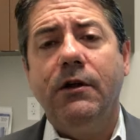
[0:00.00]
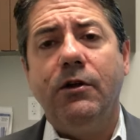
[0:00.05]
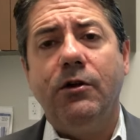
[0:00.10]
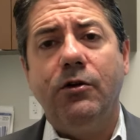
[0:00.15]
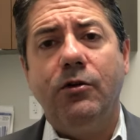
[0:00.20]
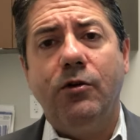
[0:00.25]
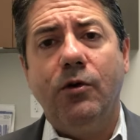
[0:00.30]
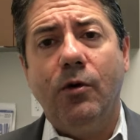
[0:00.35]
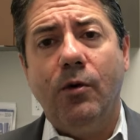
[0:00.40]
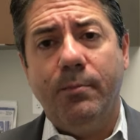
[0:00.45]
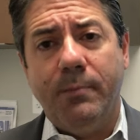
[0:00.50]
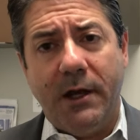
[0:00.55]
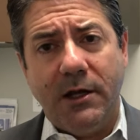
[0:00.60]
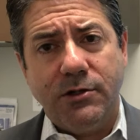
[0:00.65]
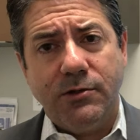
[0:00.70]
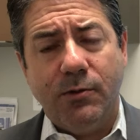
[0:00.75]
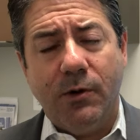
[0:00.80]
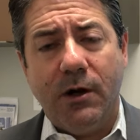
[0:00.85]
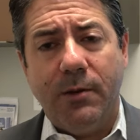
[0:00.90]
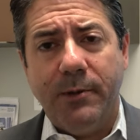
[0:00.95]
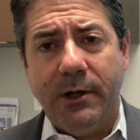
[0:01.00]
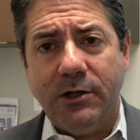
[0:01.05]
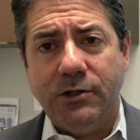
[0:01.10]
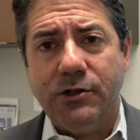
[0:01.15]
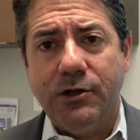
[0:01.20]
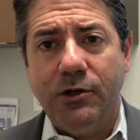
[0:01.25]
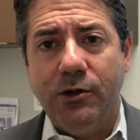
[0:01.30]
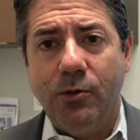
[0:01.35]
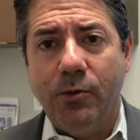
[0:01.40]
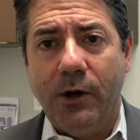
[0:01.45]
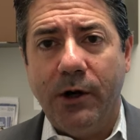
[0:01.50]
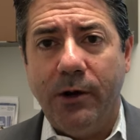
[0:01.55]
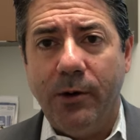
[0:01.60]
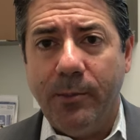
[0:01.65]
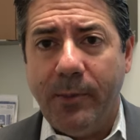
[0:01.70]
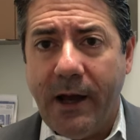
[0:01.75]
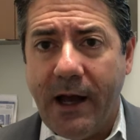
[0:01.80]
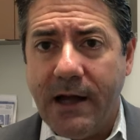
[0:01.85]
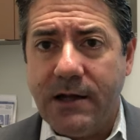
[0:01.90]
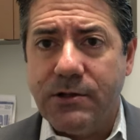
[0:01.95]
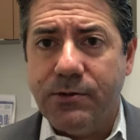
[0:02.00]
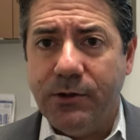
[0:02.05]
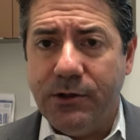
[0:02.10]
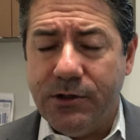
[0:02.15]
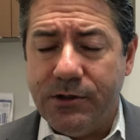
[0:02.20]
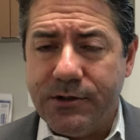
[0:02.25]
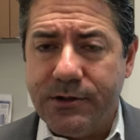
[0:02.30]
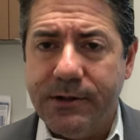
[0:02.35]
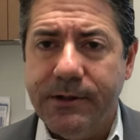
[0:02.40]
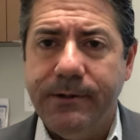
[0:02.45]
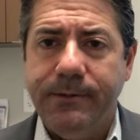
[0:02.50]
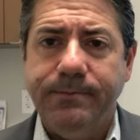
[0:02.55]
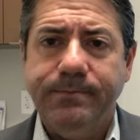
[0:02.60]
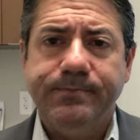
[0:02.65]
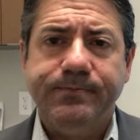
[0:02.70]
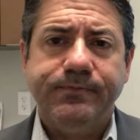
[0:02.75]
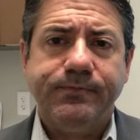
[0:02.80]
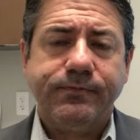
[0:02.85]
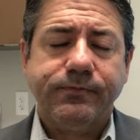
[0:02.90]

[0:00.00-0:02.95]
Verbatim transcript: You do make you want to make sure you wear your patch when you sleep,